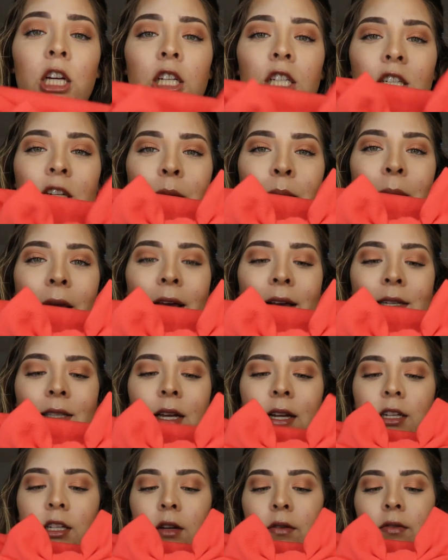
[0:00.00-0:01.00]
She makes
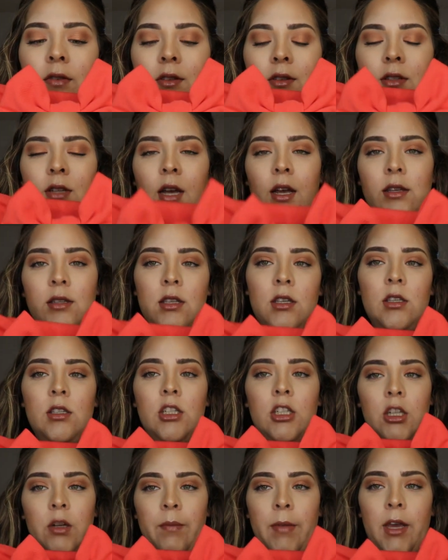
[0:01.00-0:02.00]
like different
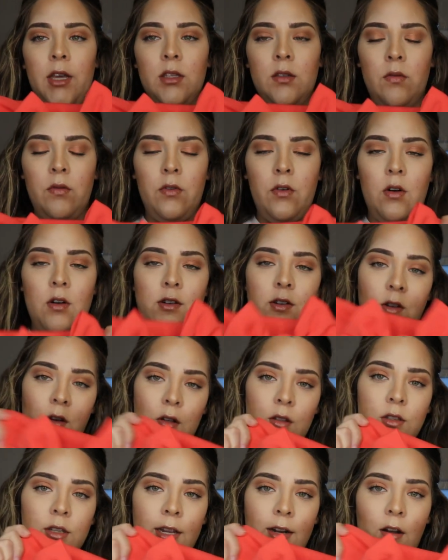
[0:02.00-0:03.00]
sizes. She makes them for
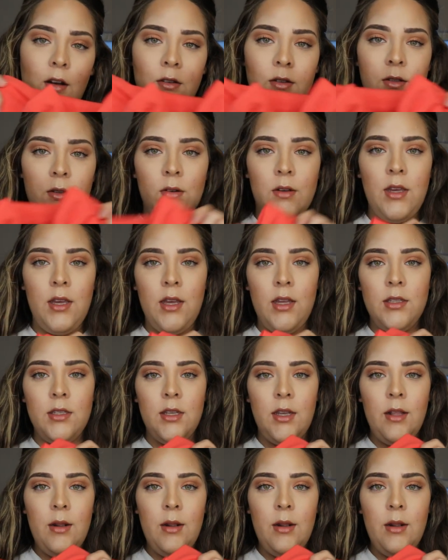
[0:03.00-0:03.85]
adults and also kids.